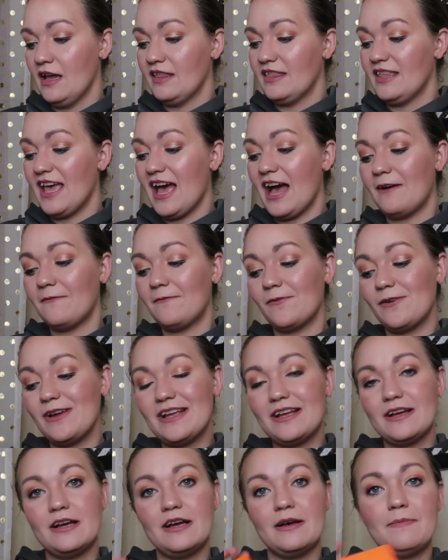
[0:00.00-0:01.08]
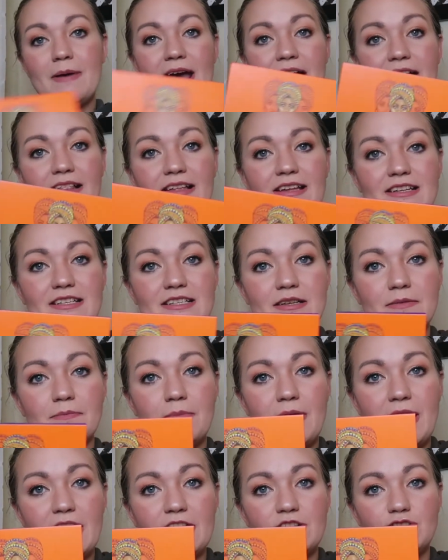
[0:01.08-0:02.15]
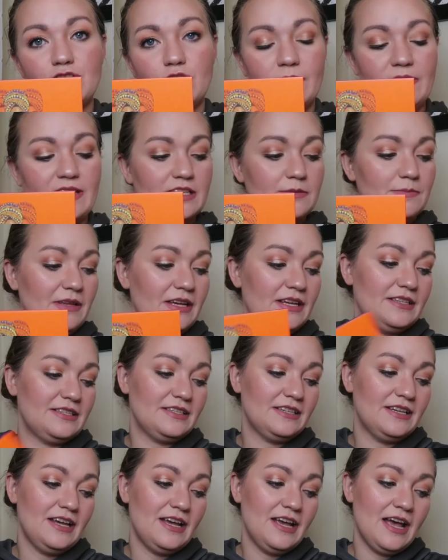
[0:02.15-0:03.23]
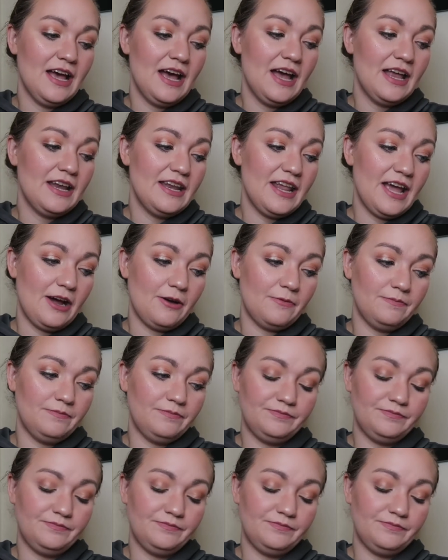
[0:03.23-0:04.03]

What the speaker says: the Afrique palette by Juvia's Place. Now,